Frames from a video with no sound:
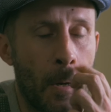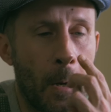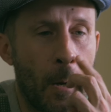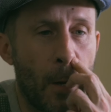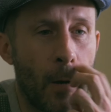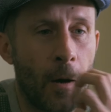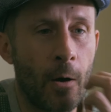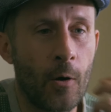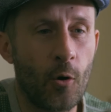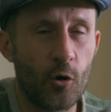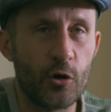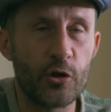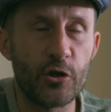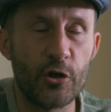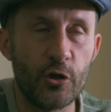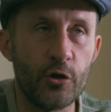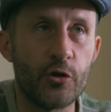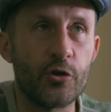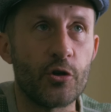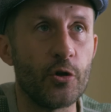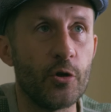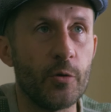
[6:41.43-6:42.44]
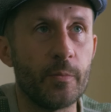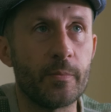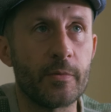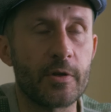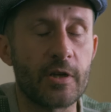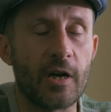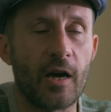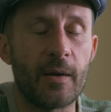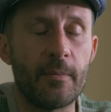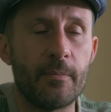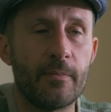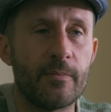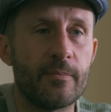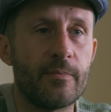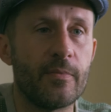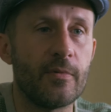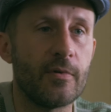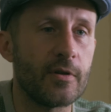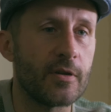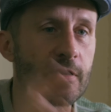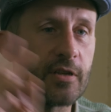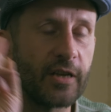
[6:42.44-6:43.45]
or YouTube type
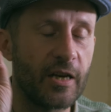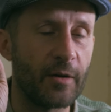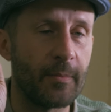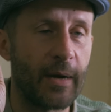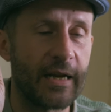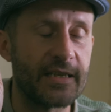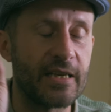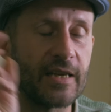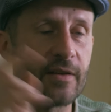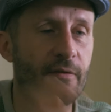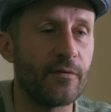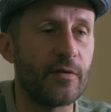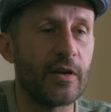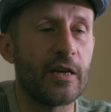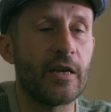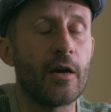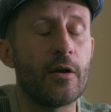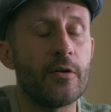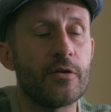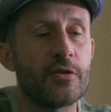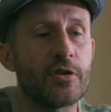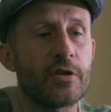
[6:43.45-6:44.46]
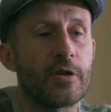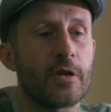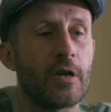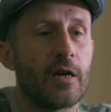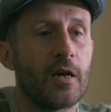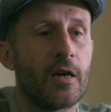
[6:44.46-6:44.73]
cinematic videos.